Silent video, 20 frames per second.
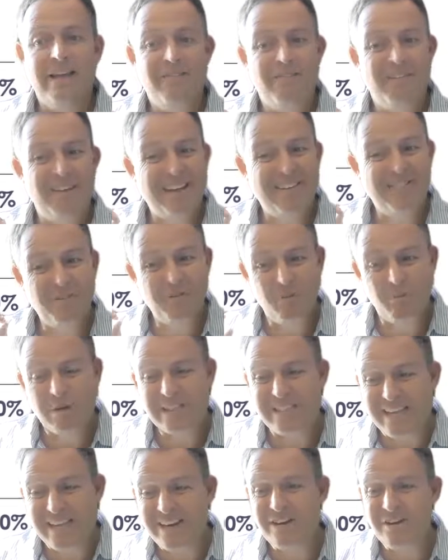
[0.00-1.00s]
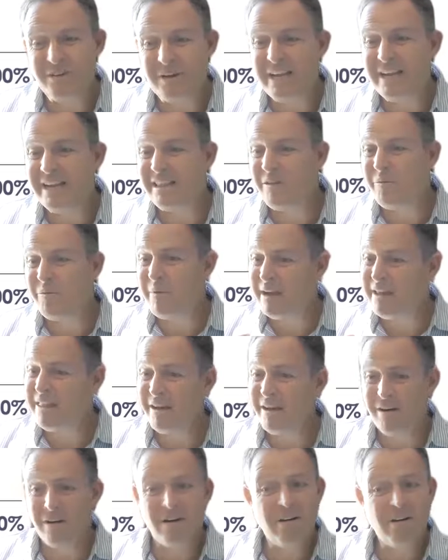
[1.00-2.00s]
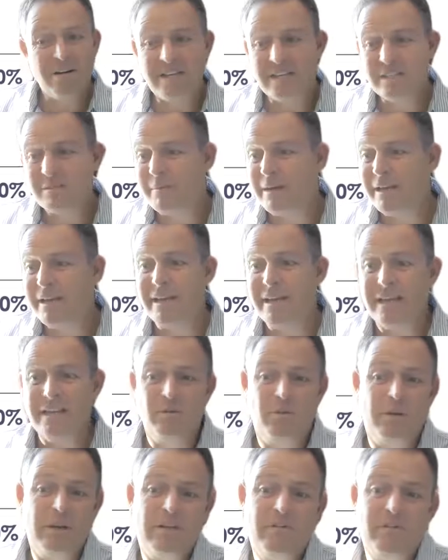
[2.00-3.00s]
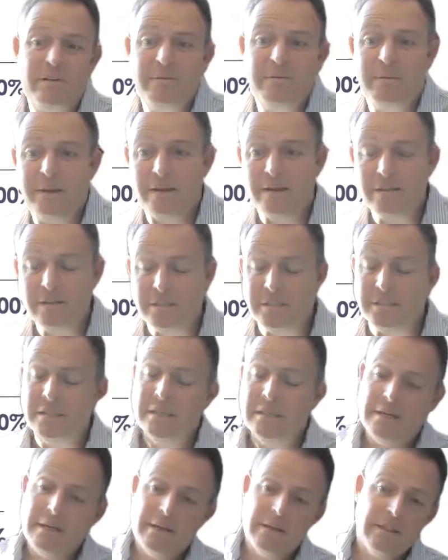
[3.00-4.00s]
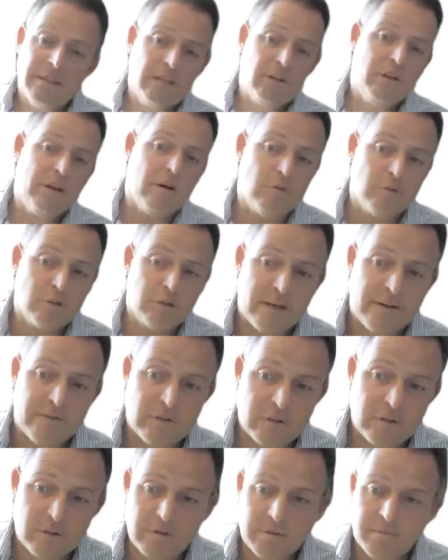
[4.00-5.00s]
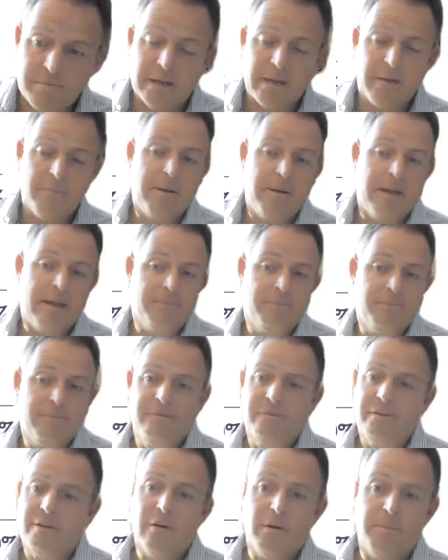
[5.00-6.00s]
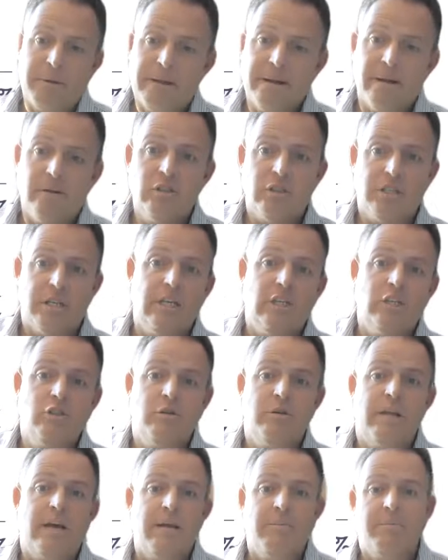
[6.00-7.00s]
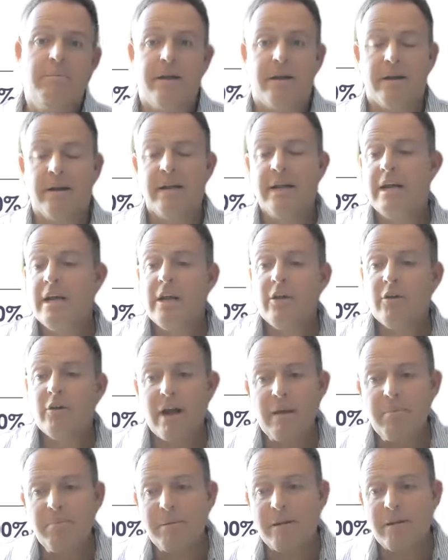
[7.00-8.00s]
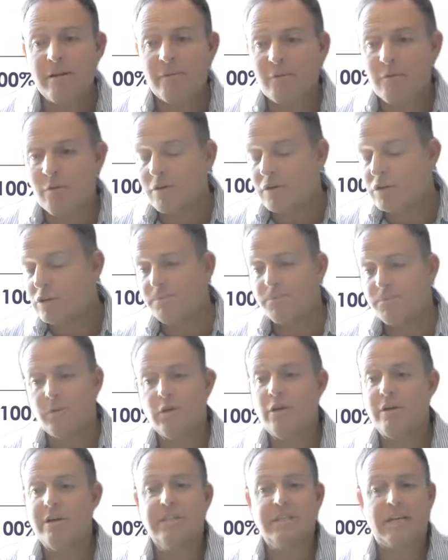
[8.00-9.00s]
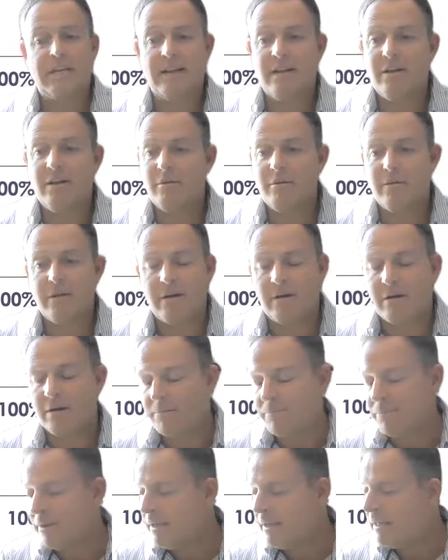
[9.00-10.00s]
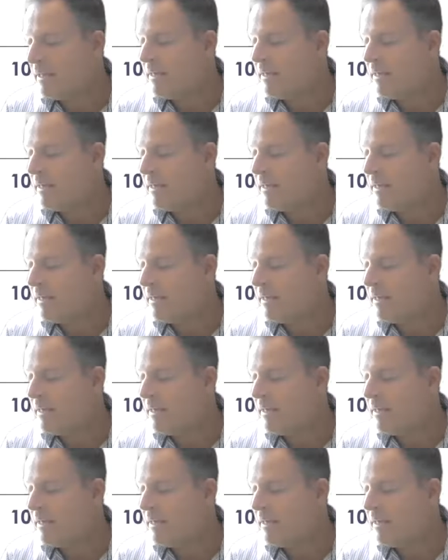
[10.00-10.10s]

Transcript: If what they're doing and the way they are is ringing for everybody else, then you also have to make a plan. If they can't be coached into an A player. Your A player, of course, you know exactly who they are.